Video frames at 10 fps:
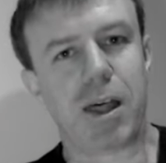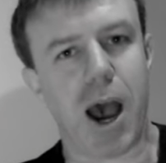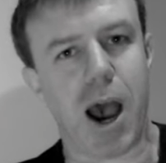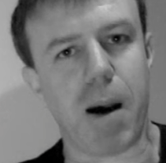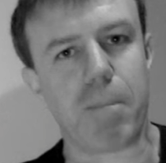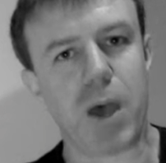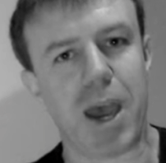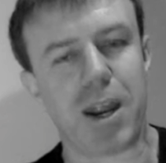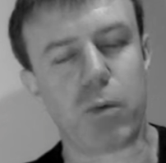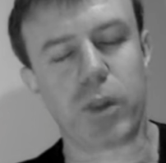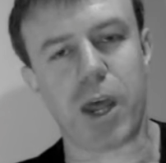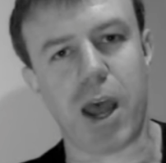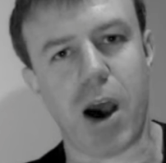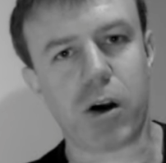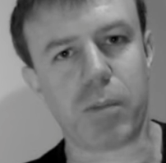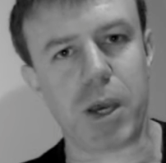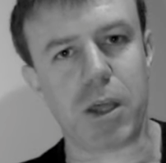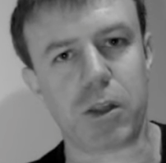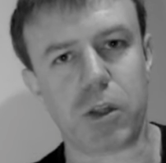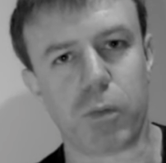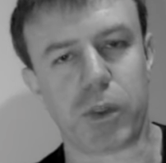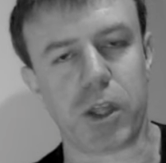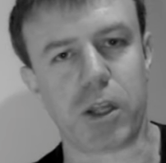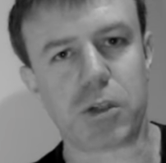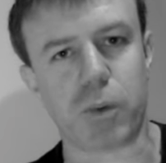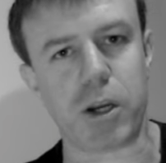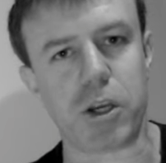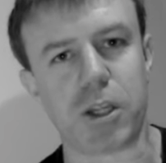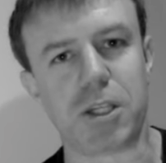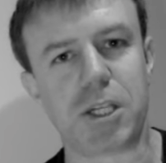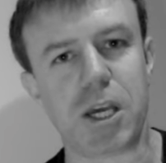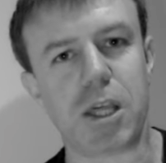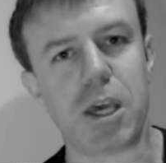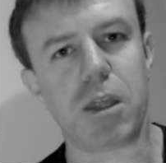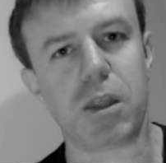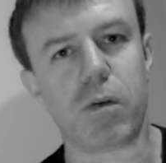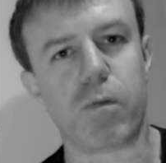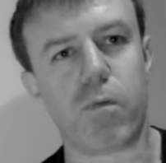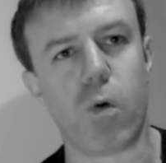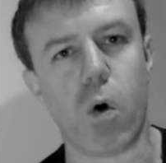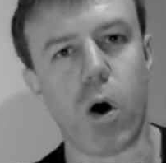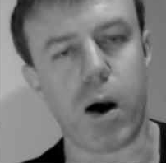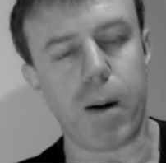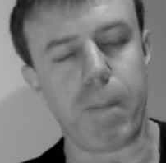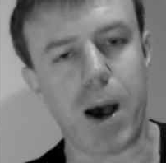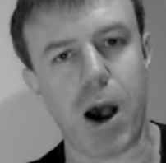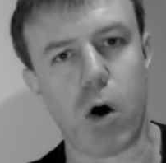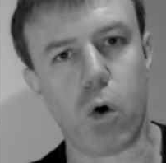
Uh, and within alchemy, within this one, you can see the, the four uh,